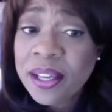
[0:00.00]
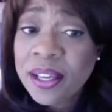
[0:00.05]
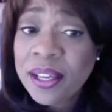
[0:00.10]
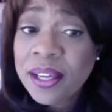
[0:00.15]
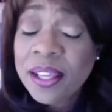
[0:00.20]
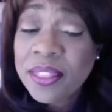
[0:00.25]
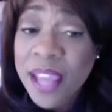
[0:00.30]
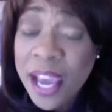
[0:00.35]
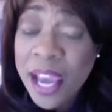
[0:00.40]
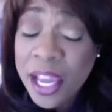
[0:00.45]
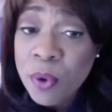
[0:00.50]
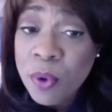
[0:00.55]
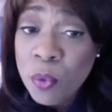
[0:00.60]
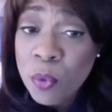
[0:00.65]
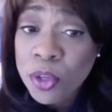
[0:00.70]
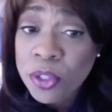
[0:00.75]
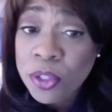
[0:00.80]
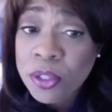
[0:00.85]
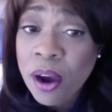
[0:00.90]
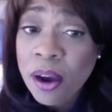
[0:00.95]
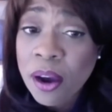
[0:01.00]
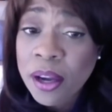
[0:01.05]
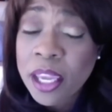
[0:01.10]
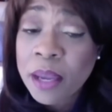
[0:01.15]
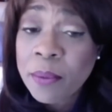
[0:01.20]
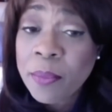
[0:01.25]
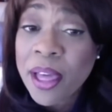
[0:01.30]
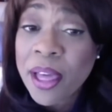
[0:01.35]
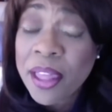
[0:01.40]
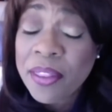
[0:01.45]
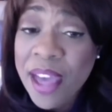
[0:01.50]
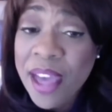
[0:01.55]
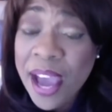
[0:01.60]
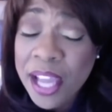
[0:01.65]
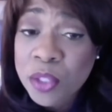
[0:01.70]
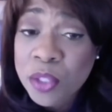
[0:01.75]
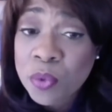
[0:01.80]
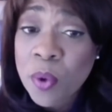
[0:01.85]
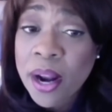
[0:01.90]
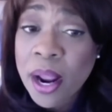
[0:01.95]
That's what we're talking about, and
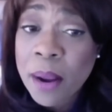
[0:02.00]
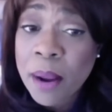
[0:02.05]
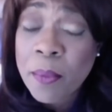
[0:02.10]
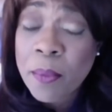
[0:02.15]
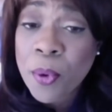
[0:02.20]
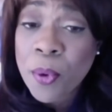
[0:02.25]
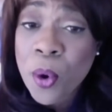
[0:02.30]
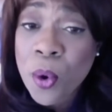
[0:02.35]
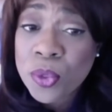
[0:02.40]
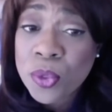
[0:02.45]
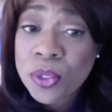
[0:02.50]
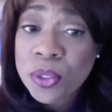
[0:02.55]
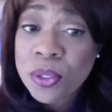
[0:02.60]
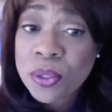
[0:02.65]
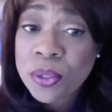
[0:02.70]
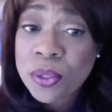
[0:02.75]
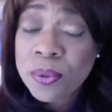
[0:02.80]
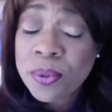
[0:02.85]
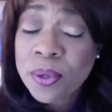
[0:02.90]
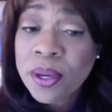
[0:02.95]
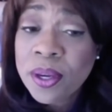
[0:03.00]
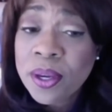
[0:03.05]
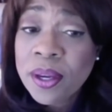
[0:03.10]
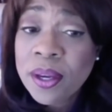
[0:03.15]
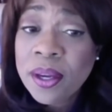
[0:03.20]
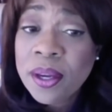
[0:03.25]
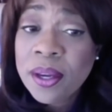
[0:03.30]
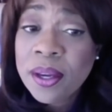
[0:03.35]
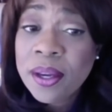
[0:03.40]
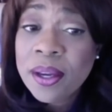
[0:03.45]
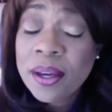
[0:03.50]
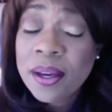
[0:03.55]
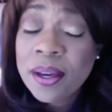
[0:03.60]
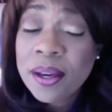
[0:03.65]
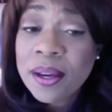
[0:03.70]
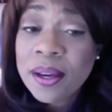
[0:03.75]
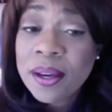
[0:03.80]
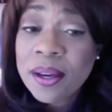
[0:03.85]
that's what I'm opposed to. Right.